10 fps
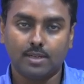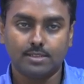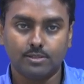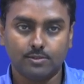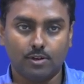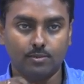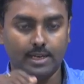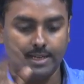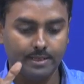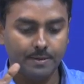to Kurzon's
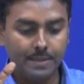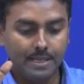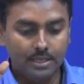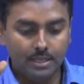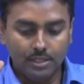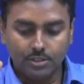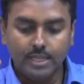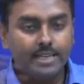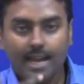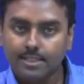formula, right. So,
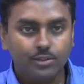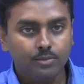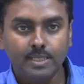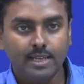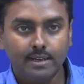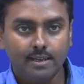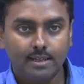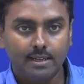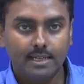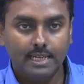it has to be done.
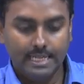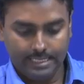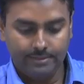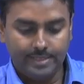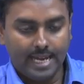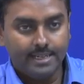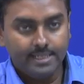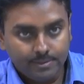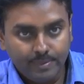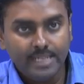If that
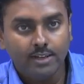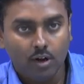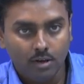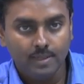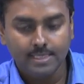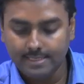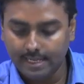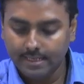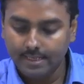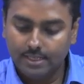is being always
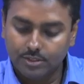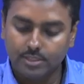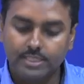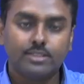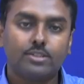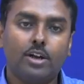done, so this